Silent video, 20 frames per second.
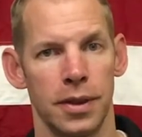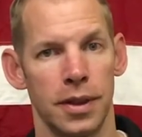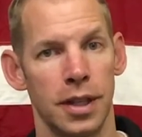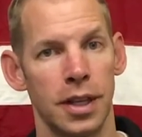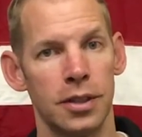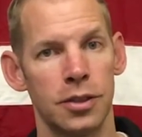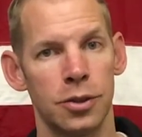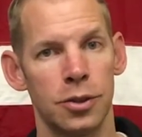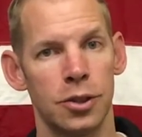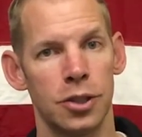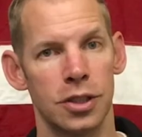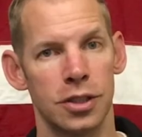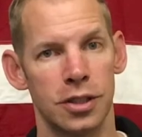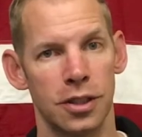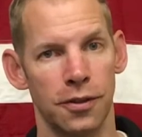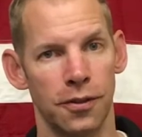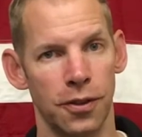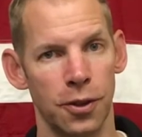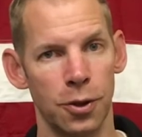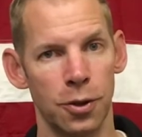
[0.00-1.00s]
These are just a
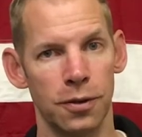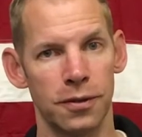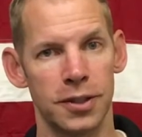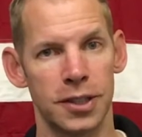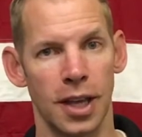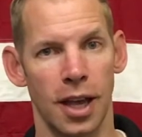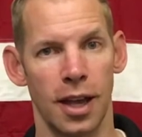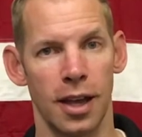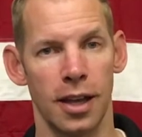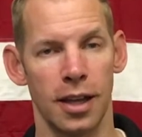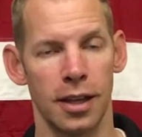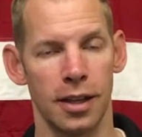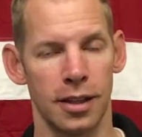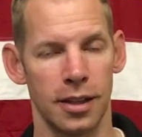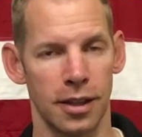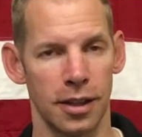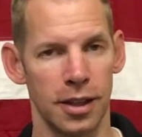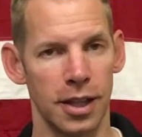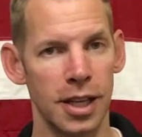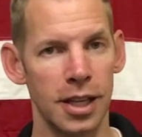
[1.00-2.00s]
few
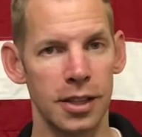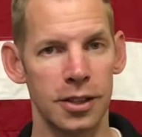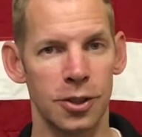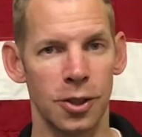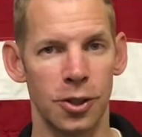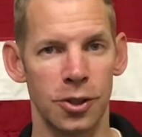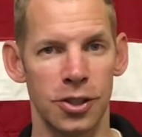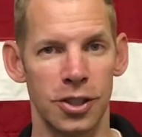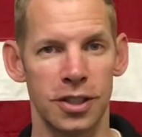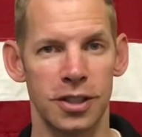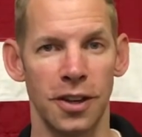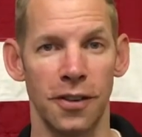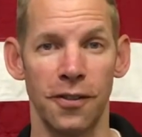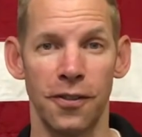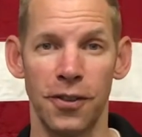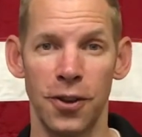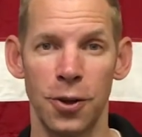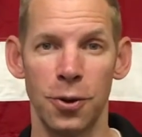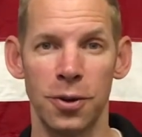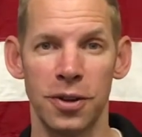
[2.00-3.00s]
These are just a
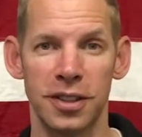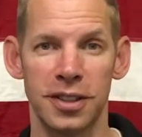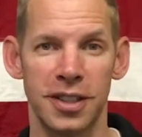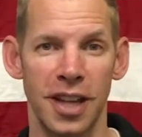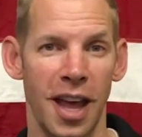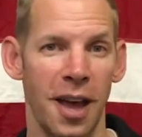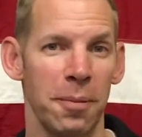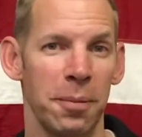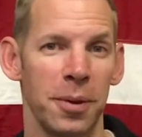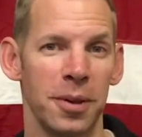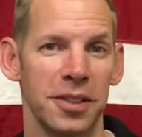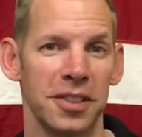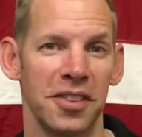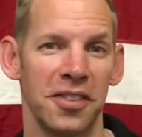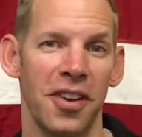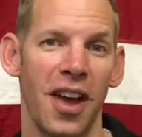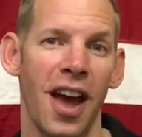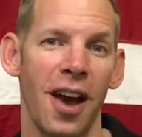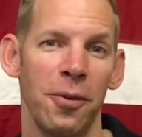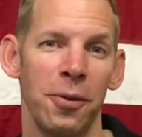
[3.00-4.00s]
few examples
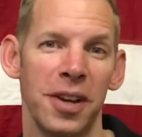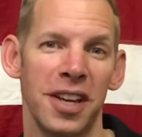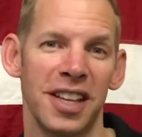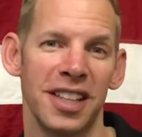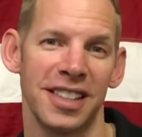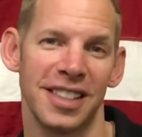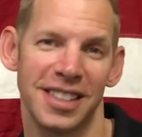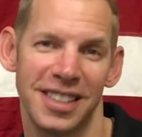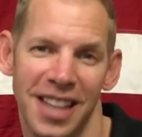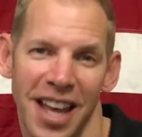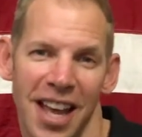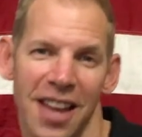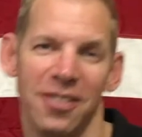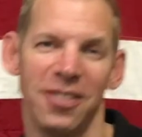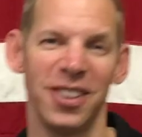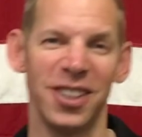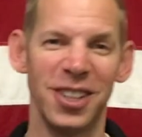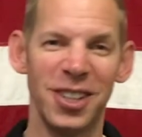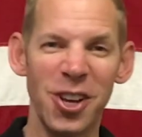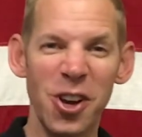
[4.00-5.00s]
of how we can save
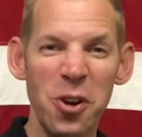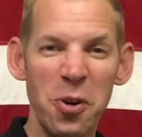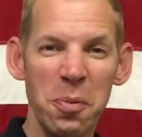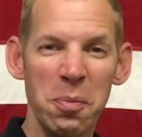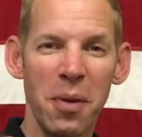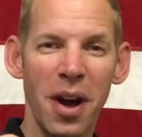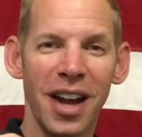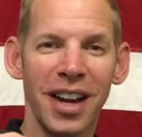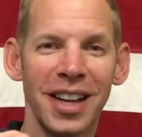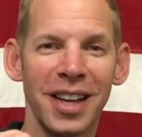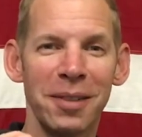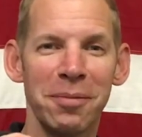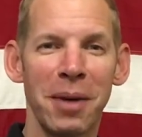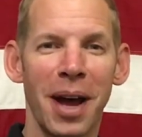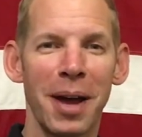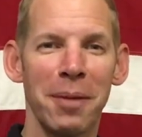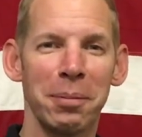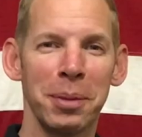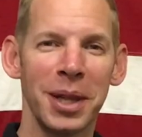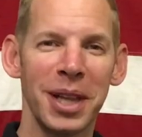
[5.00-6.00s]
you money
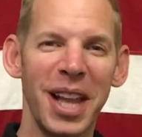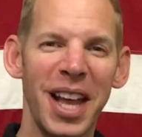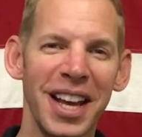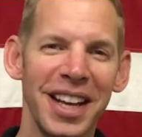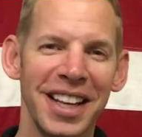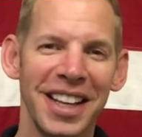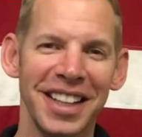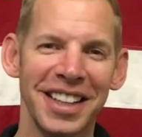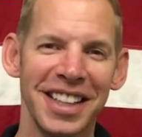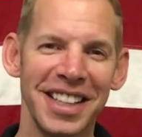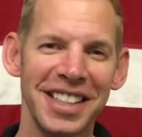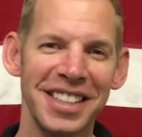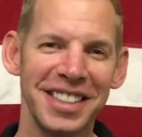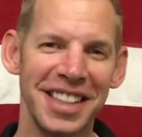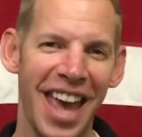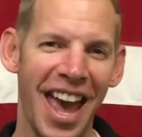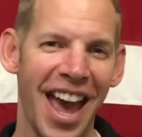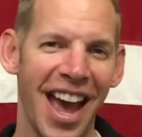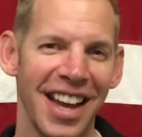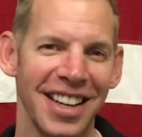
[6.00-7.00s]
by plugging these
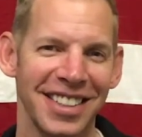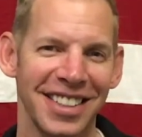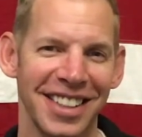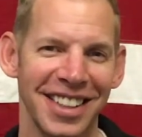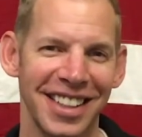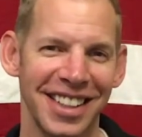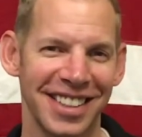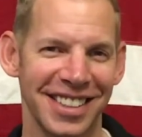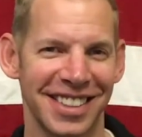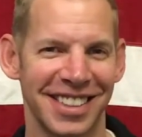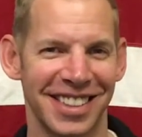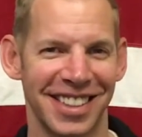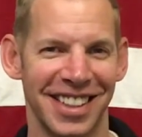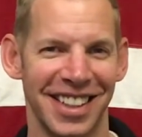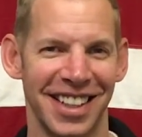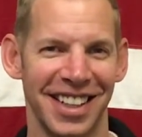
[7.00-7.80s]
cash leaks.